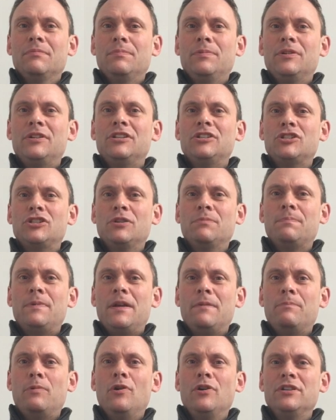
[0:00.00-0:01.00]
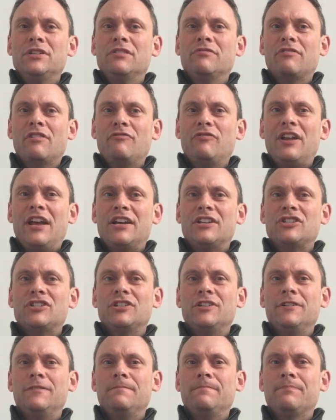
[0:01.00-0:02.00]
but it should be a point of
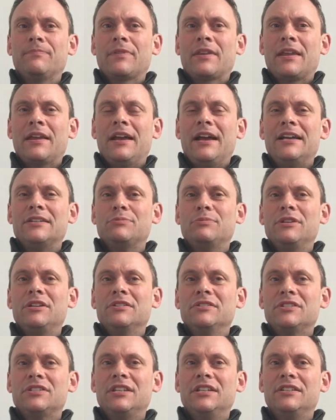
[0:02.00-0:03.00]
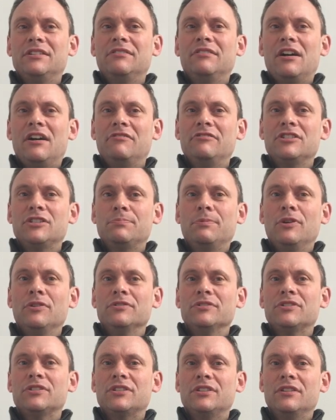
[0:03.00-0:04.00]
reflection as we consider our
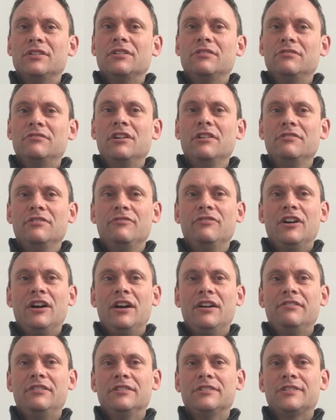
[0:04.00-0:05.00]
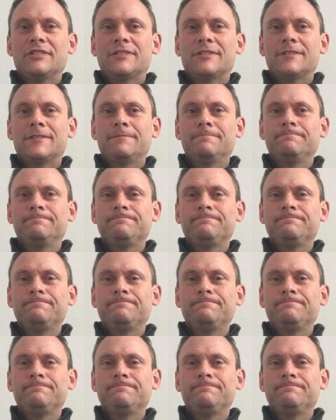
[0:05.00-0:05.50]
response to the coronavirus.